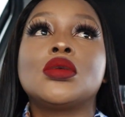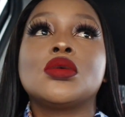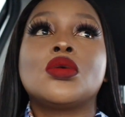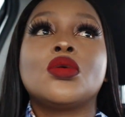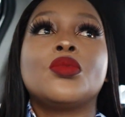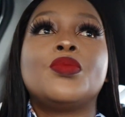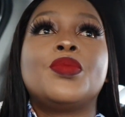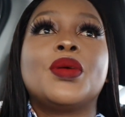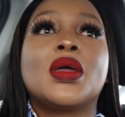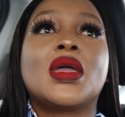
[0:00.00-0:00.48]
to
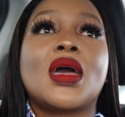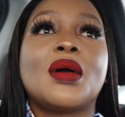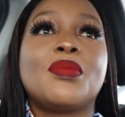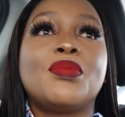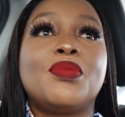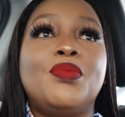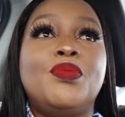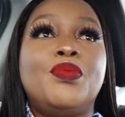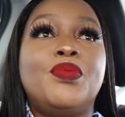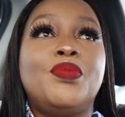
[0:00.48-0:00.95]
go pick
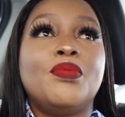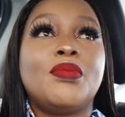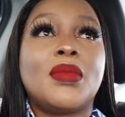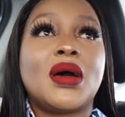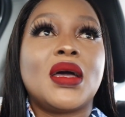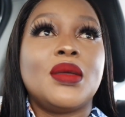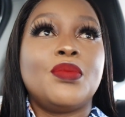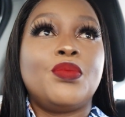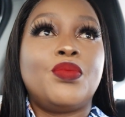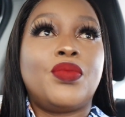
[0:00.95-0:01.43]
up
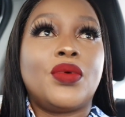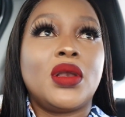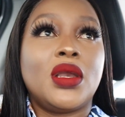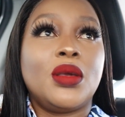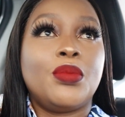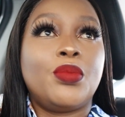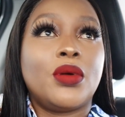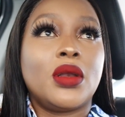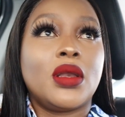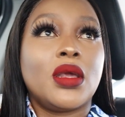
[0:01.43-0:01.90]
my
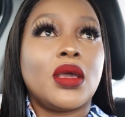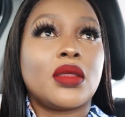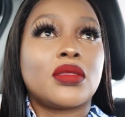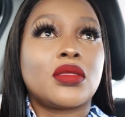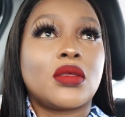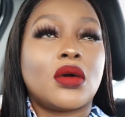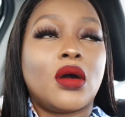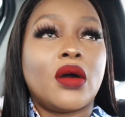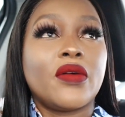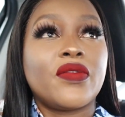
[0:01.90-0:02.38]
poli
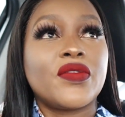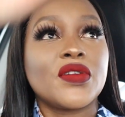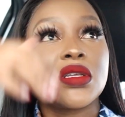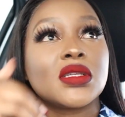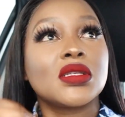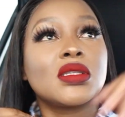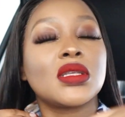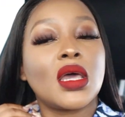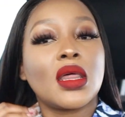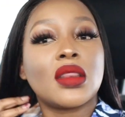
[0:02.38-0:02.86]
at the
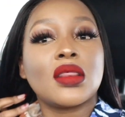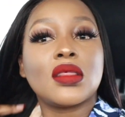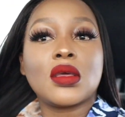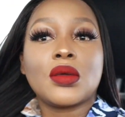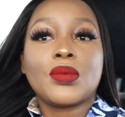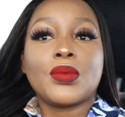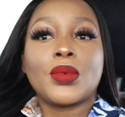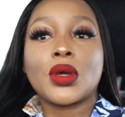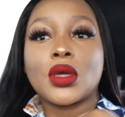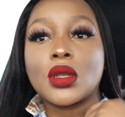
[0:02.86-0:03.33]
office, and
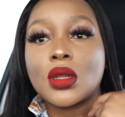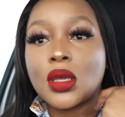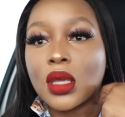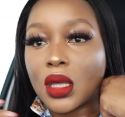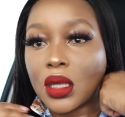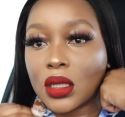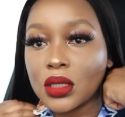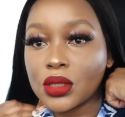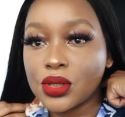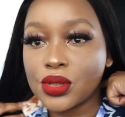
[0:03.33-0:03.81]
then we're gonna
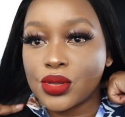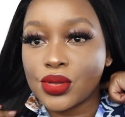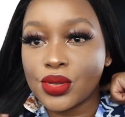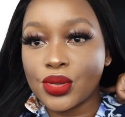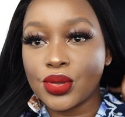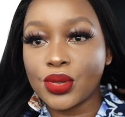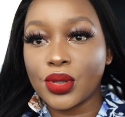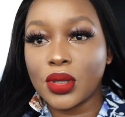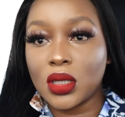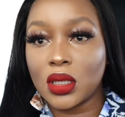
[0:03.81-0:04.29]
head
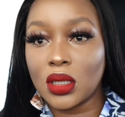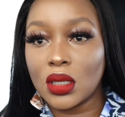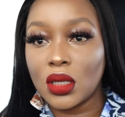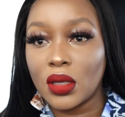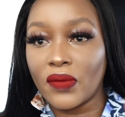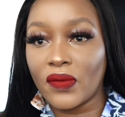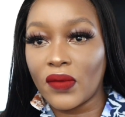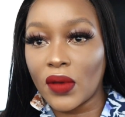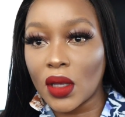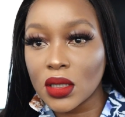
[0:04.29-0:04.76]
to the
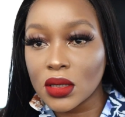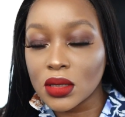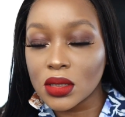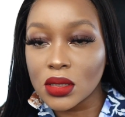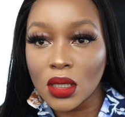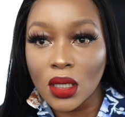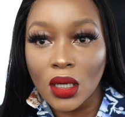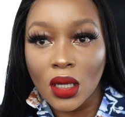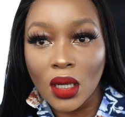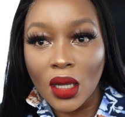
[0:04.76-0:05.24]

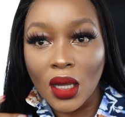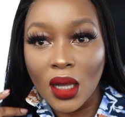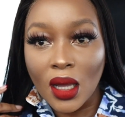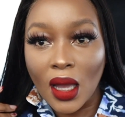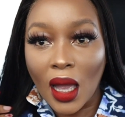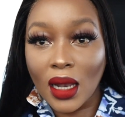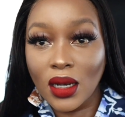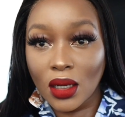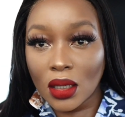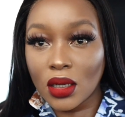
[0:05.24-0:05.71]
event.
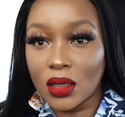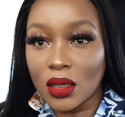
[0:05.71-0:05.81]
I look